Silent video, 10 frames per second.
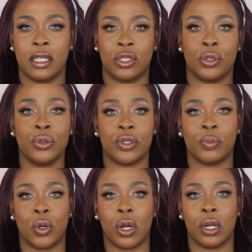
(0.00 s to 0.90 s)
it's too
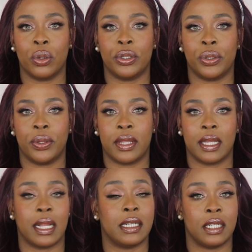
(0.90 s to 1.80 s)
small, or do you
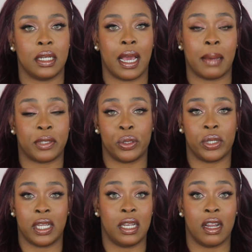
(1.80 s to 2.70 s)
think that's
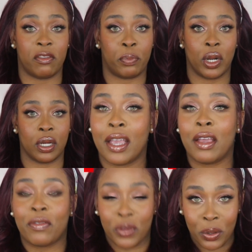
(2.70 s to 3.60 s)
absolutely enough product?
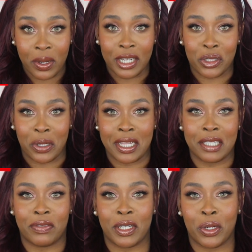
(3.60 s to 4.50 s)
If you enjoyed
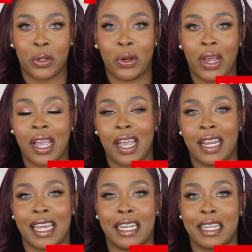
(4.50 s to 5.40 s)
this video, go ahead
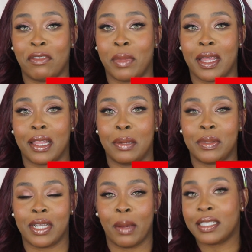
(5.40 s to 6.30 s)
and give me a
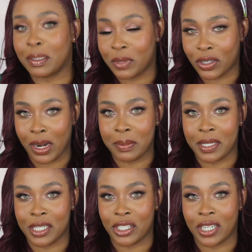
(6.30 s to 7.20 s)
thumbs up, subscribe to
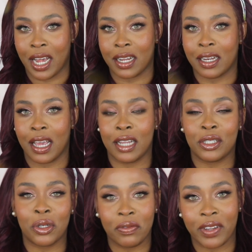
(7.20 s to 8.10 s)
this channel, and
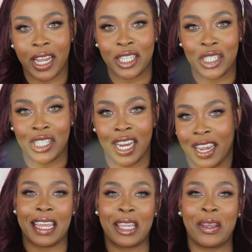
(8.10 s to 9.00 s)
don't forget to share.
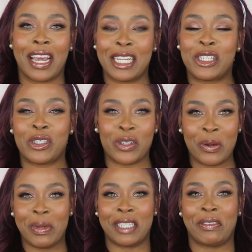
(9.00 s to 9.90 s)
Thank you guys so
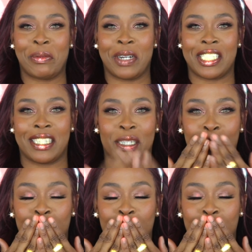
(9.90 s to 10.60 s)
much for watching.